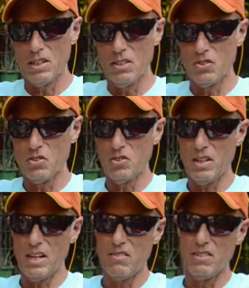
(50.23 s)
is to
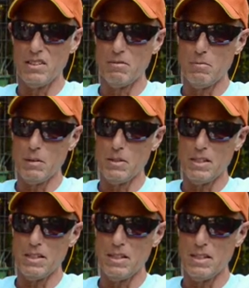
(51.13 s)
have
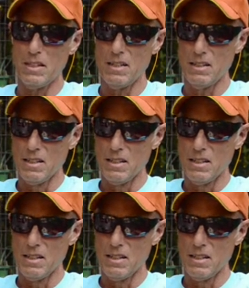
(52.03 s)
a